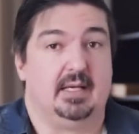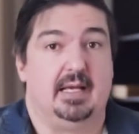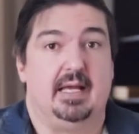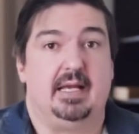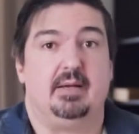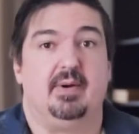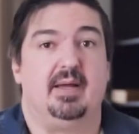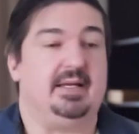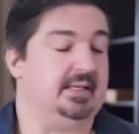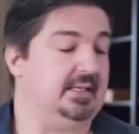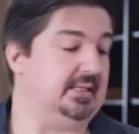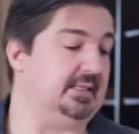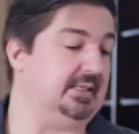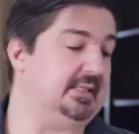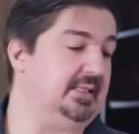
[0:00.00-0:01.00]
Anyway,
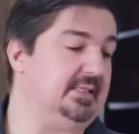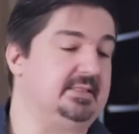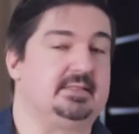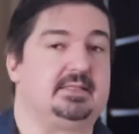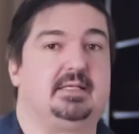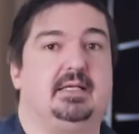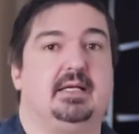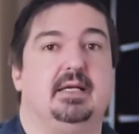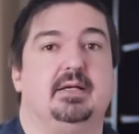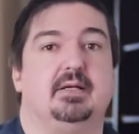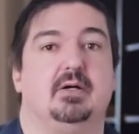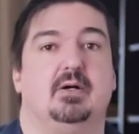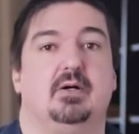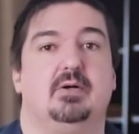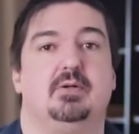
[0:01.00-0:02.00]
let's
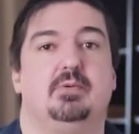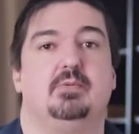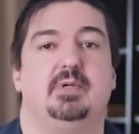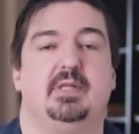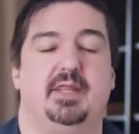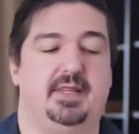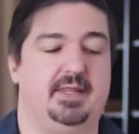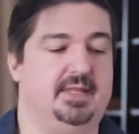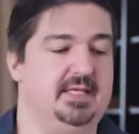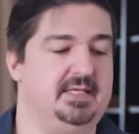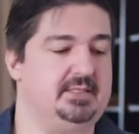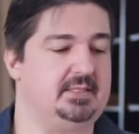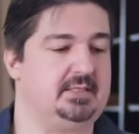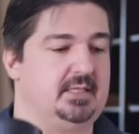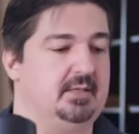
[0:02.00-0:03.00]
get on with
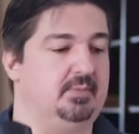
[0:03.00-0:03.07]
this